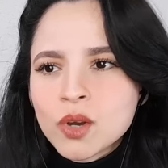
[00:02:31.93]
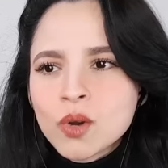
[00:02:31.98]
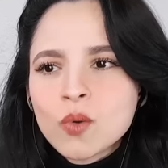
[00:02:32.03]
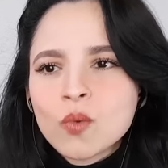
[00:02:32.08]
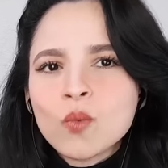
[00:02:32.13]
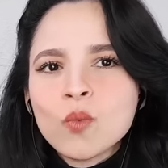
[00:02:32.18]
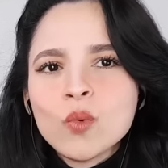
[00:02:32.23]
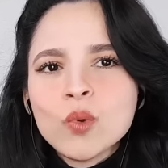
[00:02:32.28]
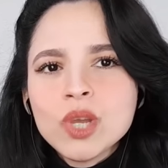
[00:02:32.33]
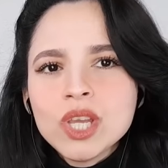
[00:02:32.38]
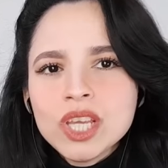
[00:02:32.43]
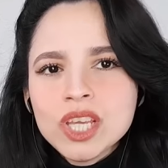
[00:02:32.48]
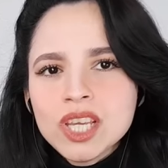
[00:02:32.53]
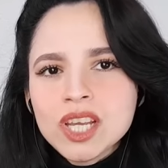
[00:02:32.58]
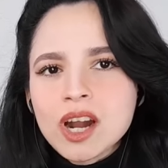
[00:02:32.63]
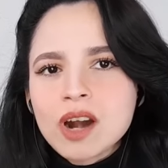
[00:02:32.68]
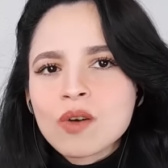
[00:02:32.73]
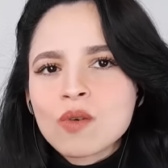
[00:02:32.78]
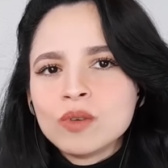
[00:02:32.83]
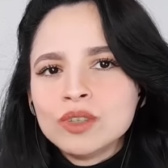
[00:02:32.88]
We
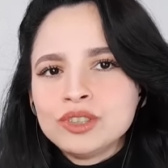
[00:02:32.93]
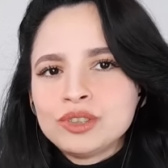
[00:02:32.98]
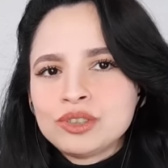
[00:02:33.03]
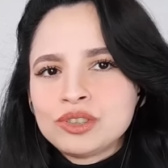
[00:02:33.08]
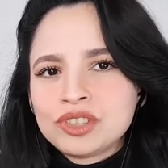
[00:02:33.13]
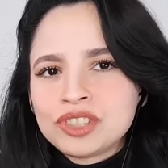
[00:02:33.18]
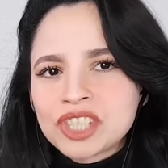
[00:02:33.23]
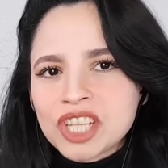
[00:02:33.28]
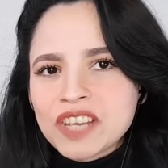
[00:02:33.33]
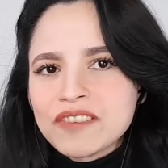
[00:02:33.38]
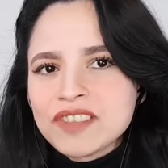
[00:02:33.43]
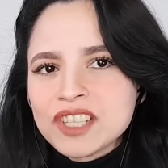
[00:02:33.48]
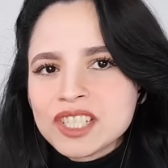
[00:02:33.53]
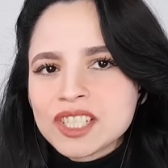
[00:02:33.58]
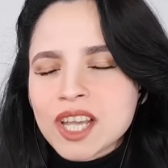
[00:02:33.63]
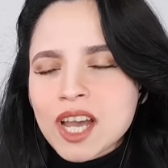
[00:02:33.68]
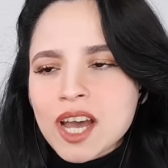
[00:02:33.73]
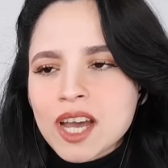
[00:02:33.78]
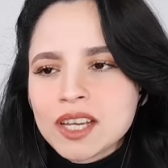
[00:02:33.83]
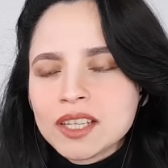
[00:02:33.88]
are going to save this
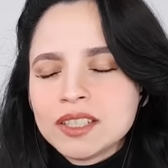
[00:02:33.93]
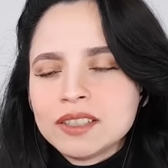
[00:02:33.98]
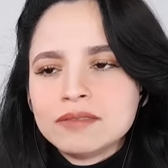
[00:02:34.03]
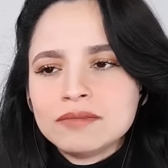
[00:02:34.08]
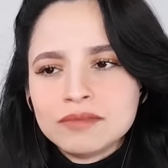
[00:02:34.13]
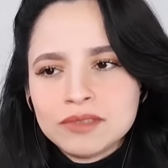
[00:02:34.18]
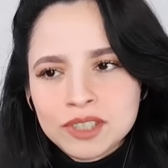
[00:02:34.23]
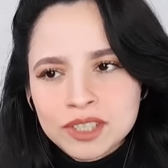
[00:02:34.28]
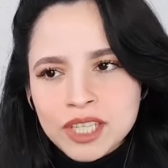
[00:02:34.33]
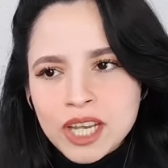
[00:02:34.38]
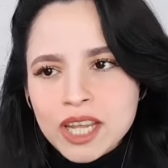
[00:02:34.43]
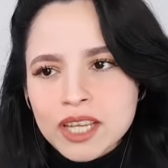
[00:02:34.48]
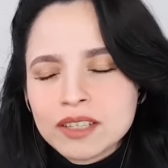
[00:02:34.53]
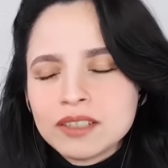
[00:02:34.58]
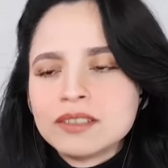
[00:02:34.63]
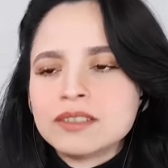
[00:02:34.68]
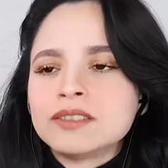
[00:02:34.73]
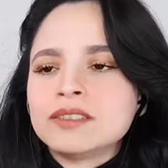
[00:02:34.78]
guy today.